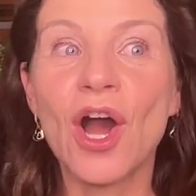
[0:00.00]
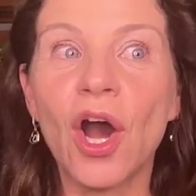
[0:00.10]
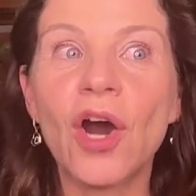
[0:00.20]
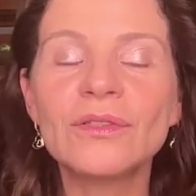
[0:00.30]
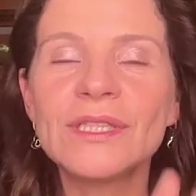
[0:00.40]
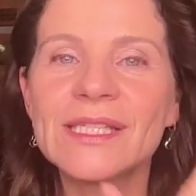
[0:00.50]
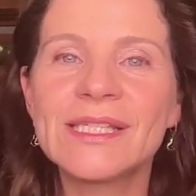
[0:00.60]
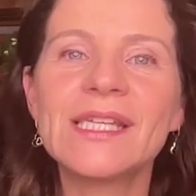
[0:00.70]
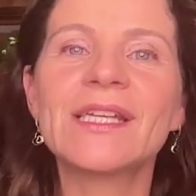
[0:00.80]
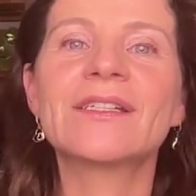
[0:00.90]
All
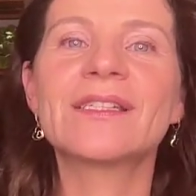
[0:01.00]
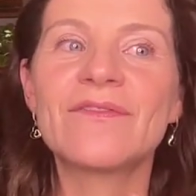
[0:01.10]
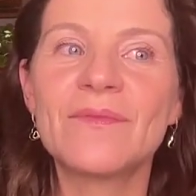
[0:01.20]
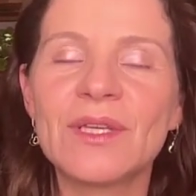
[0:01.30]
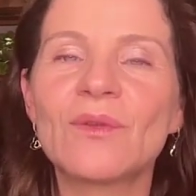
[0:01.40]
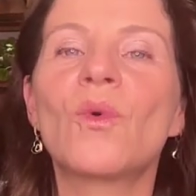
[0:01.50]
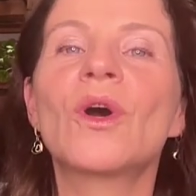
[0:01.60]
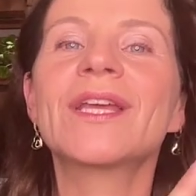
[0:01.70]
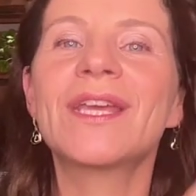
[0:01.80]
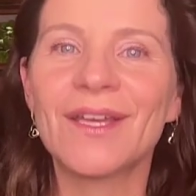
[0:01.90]
these years I've been
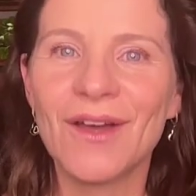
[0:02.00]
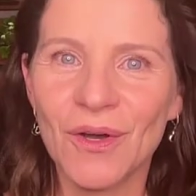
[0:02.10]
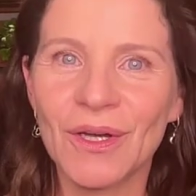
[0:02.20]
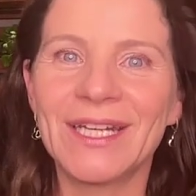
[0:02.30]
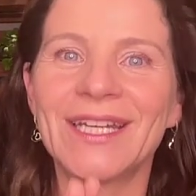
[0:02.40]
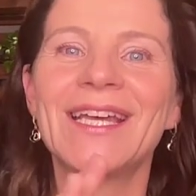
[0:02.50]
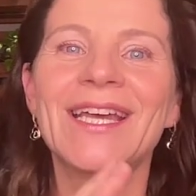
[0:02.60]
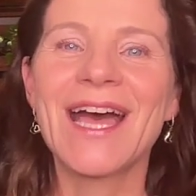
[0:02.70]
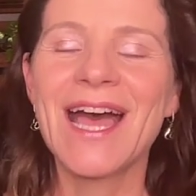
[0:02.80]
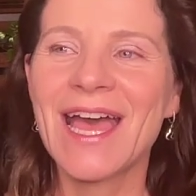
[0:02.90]
working on
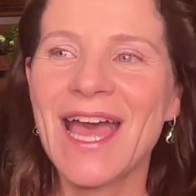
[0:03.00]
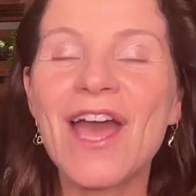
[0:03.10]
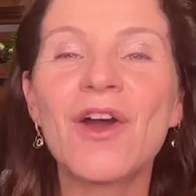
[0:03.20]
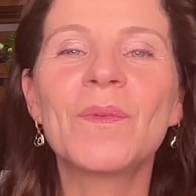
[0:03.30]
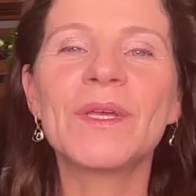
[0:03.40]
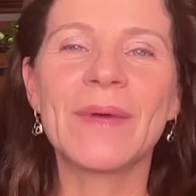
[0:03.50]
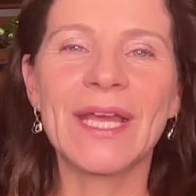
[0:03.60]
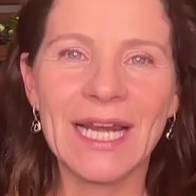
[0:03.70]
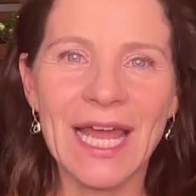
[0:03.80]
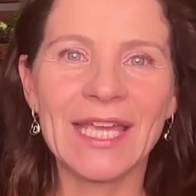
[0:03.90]
helping
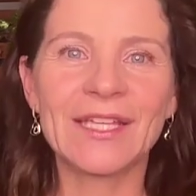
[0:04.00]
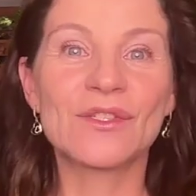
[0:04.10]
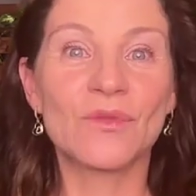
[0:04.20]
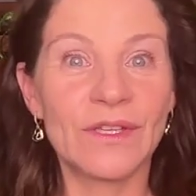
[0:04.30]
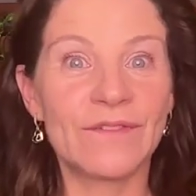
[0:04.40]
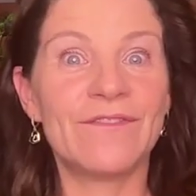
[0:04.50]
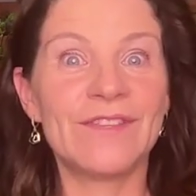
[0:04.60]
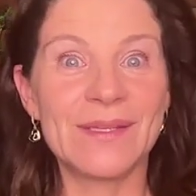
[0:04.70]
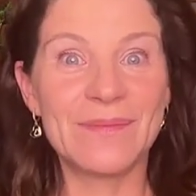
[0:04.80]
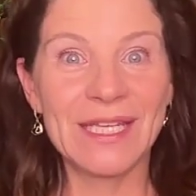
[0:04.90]
my clients with
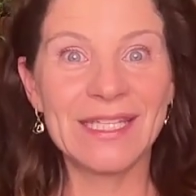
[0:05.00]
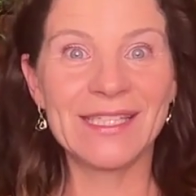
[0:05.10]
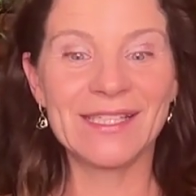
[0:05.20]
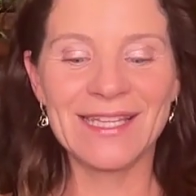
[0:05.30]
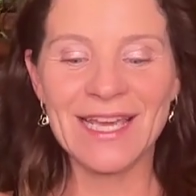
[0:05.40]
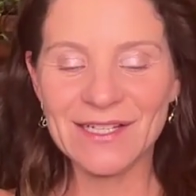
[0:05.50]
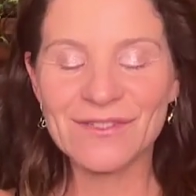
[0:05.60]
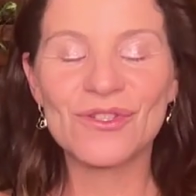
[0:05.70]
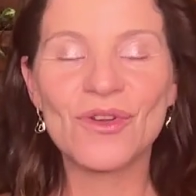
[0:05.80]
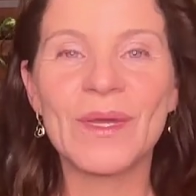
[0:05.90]
visibility. There are
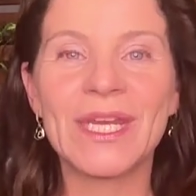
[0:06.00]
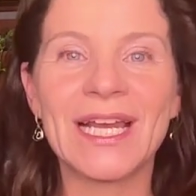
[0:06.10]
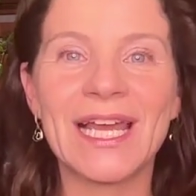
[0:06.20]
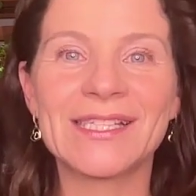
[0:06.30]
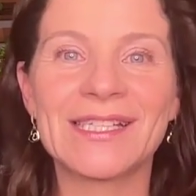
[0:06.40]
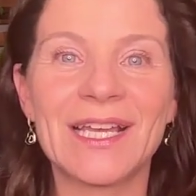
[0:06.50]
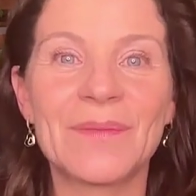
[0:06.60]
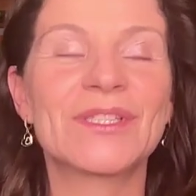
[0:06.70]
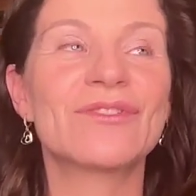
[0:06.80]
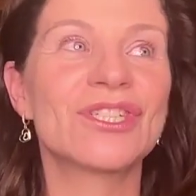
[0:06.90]
so many clients that are
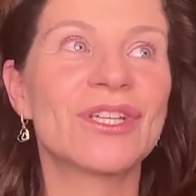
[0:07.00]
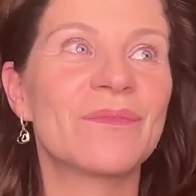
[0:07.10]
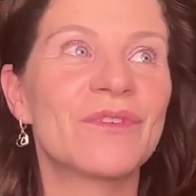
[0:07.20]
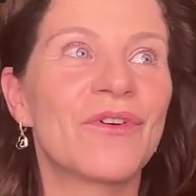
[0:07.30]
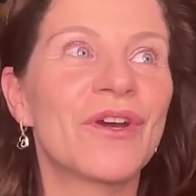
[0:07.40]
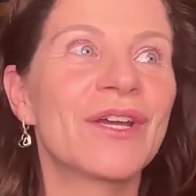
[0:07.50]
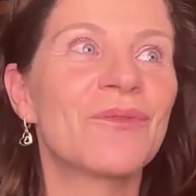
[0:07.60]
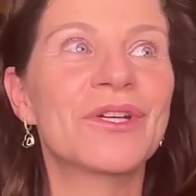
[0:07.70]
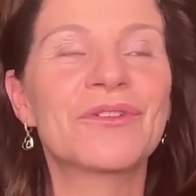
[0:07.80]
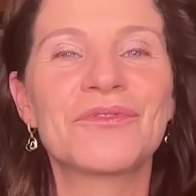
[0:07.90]
like, Patricia, before I
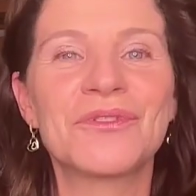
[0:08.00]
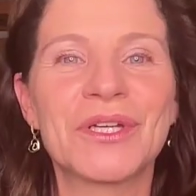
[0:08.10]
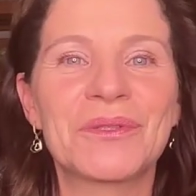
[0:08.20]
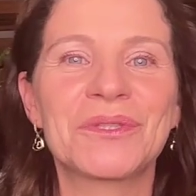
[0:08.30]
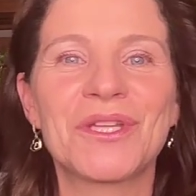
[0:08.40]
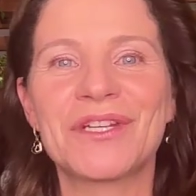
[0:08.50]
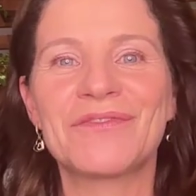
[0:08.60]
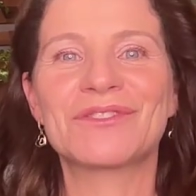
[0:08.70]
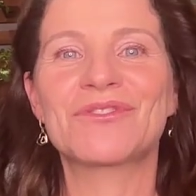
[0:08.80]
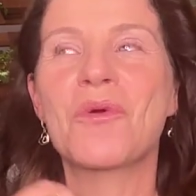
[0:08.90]
work with you, I could not
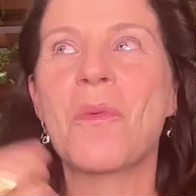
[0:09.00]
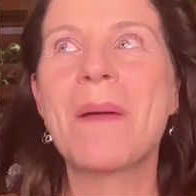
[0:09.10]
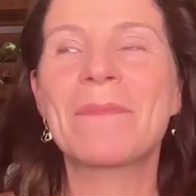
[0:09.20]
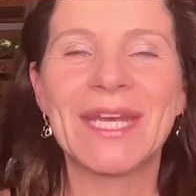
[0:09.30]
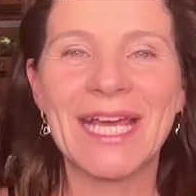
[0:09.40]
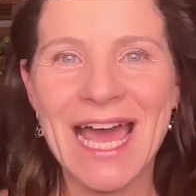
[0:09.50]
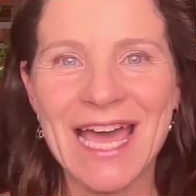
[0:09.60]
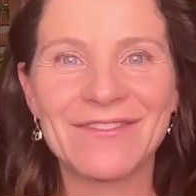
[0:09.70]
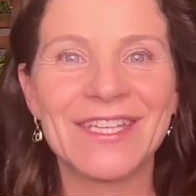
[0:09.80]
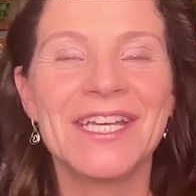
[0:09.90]
even show up in a
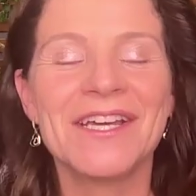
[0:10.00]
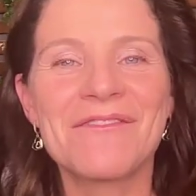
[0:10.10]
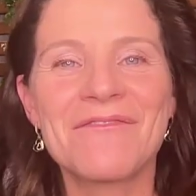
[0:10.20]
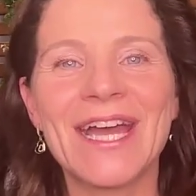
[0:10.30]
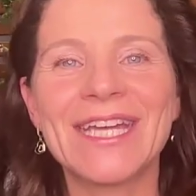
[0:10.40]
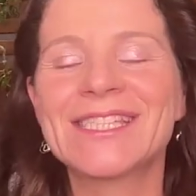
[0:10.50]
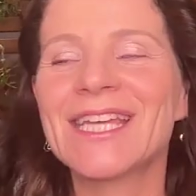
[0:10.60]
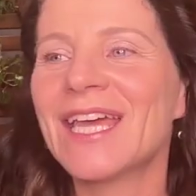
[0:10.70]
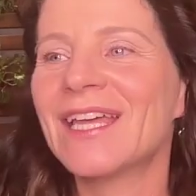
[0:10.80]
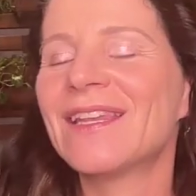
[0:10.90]
live, right?
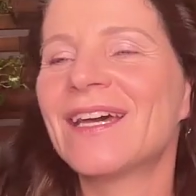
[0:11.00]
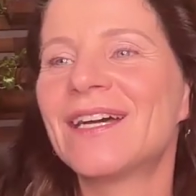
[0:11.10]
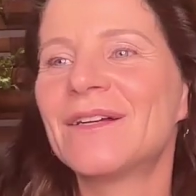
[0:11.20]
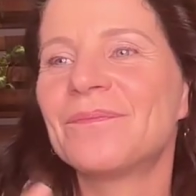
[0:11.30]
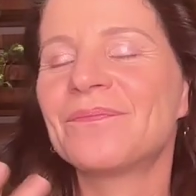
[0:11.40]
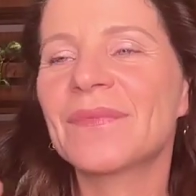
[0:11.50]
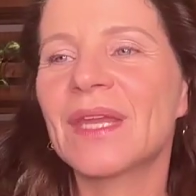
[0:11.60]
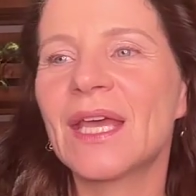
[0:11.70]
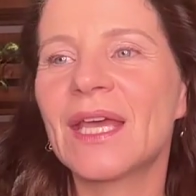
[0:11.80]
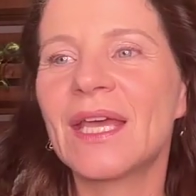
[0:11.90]
And
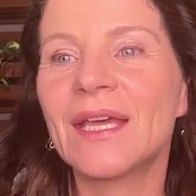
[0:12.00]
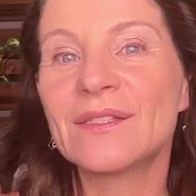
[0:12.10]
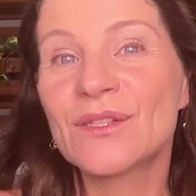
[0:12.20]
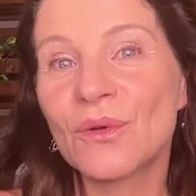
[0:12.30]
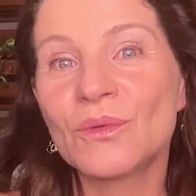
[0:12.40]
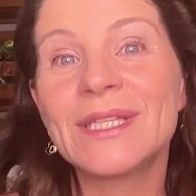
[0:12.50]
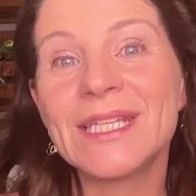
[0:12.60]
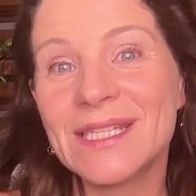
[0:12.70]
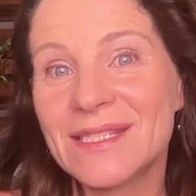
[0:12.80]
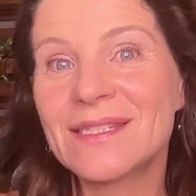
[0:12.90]
so
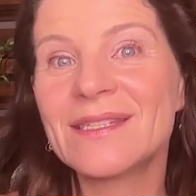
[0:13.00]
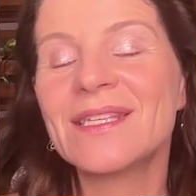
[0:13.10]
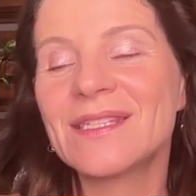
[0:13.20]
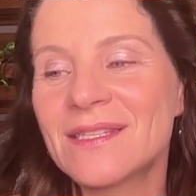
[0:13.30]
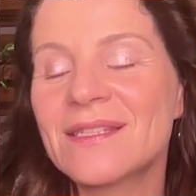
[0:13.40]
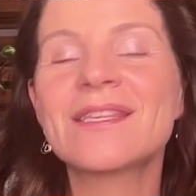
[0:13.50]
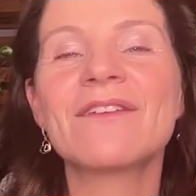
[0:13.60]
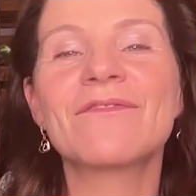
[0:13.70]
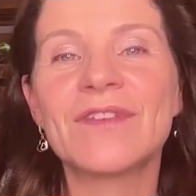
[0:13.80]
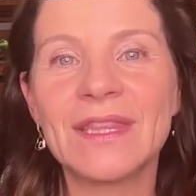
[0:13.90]
this is
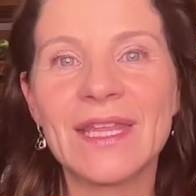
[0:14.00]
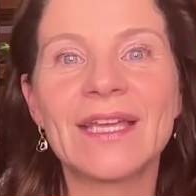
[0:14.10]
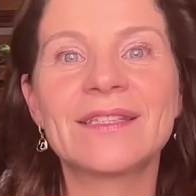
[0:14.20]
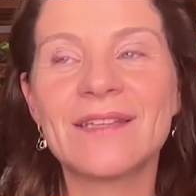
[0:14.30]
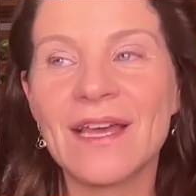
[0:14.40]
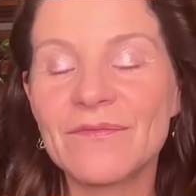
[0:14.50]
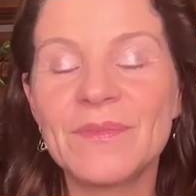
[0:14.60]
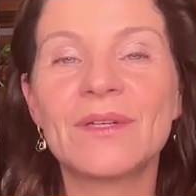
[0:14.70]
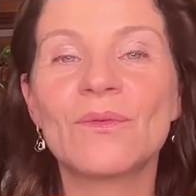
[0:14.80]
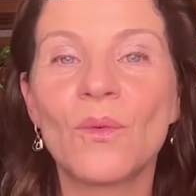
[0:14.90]
something that I've
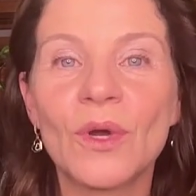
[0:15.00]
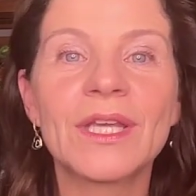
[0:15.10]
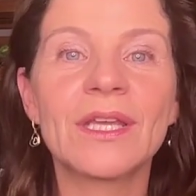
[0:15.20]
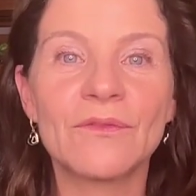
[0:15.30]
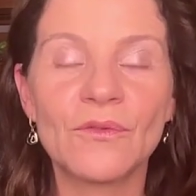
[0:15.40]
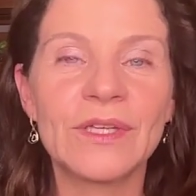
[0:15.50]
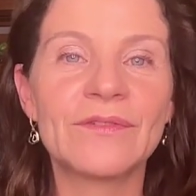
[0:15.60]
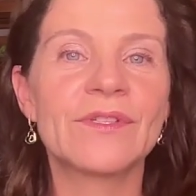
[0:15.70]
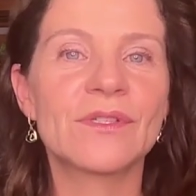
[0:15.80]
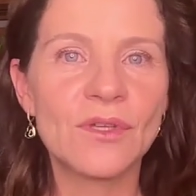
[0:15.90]
been working
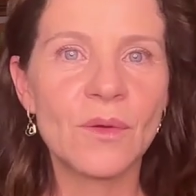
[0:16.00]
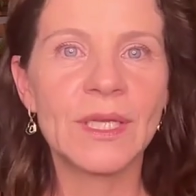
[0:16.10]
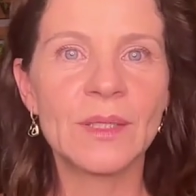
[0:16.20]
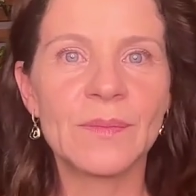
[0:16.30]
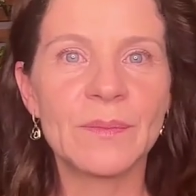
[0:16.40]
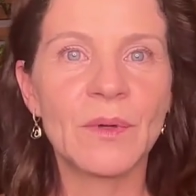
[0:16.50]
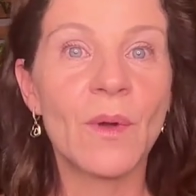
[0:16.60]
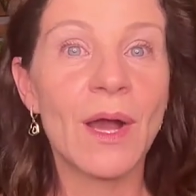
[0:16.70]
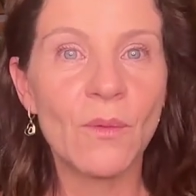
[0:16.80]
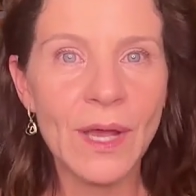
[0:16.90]
with so many
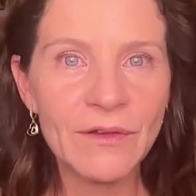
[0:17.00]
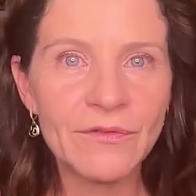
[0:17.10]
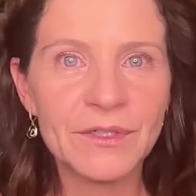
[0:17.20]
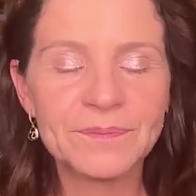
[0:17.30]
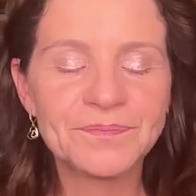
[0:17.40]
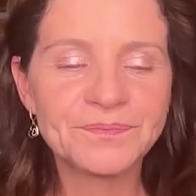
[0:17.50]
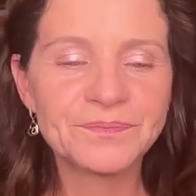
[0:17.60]
people. However,